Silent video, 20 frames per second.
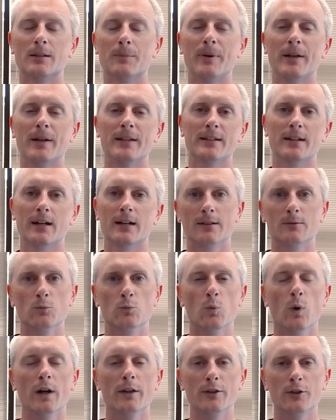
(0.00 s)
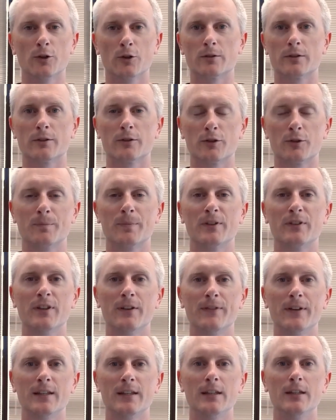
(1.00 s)
depending on what your
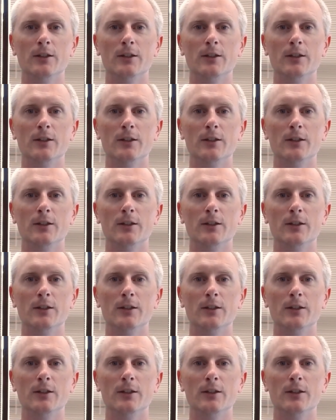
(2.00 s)
specific